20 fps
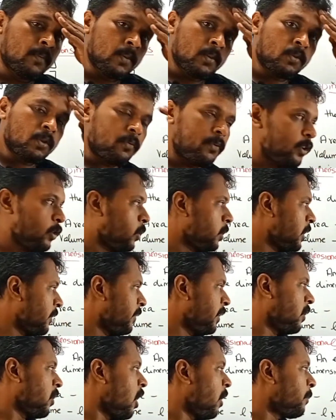So we don't have
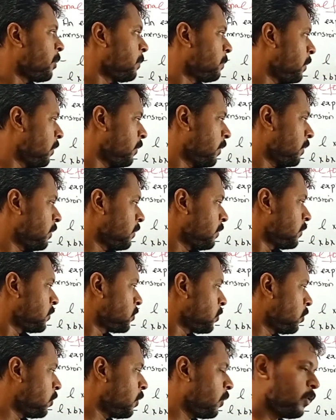any common power.
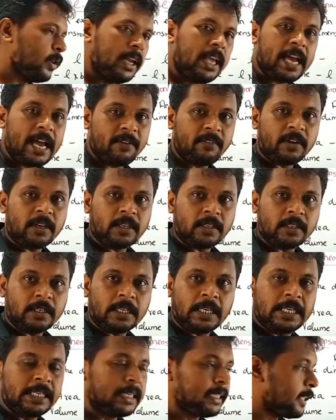So only have
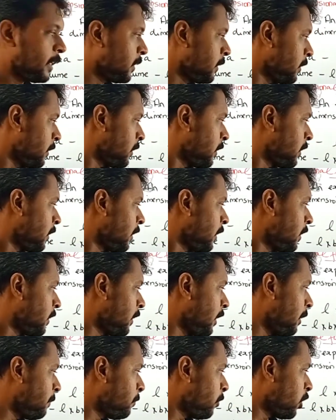written
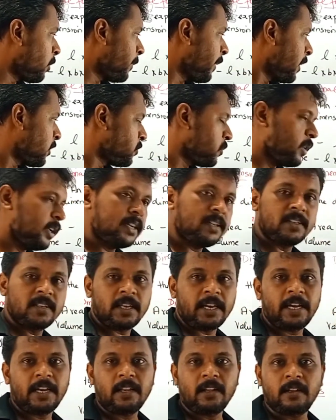t power minus 1
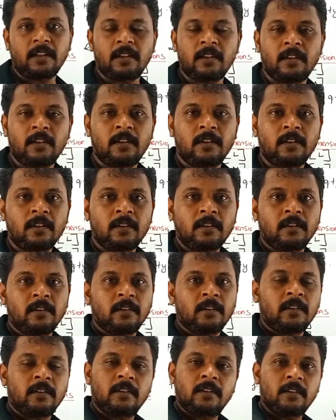inside.
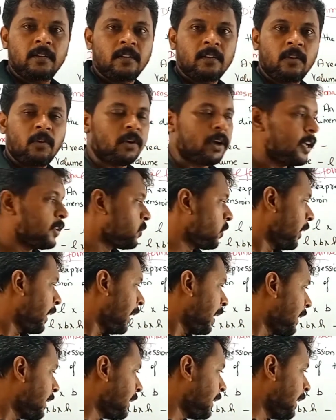Okay, so
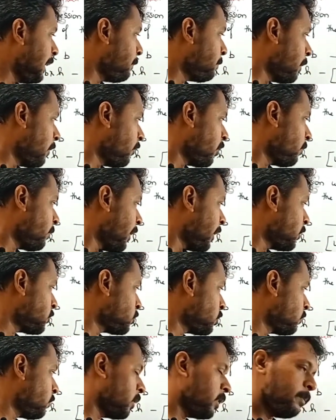Lt power minus
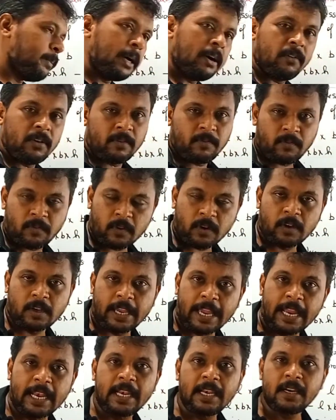1 for the power, for
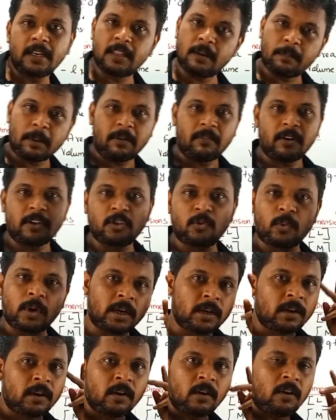L the power is
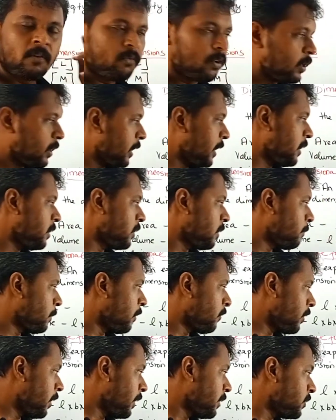1, for T the
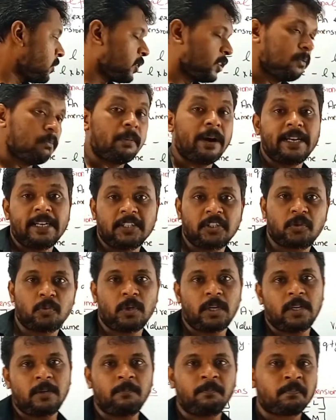power is minus
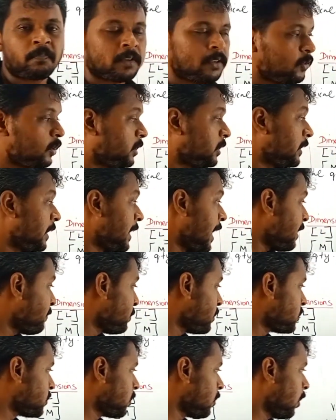1. This is the
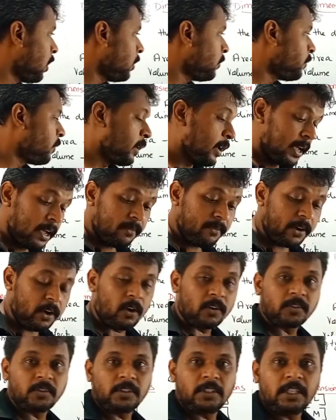dimension of
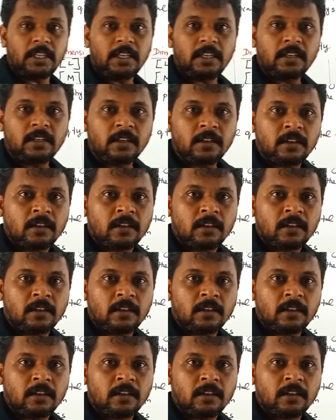velocity.